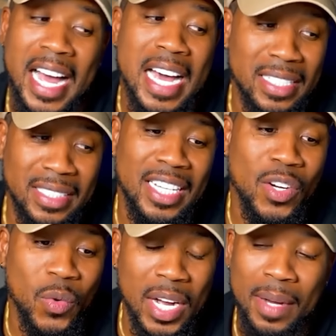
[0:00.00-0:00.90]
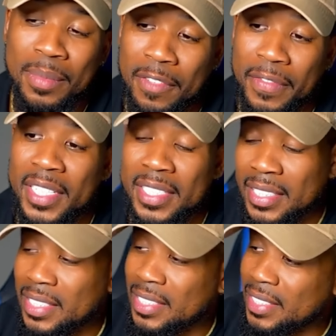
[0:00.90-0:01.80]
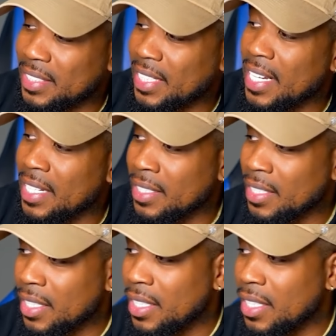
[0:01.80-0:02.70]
I understand why motherfuckers is staying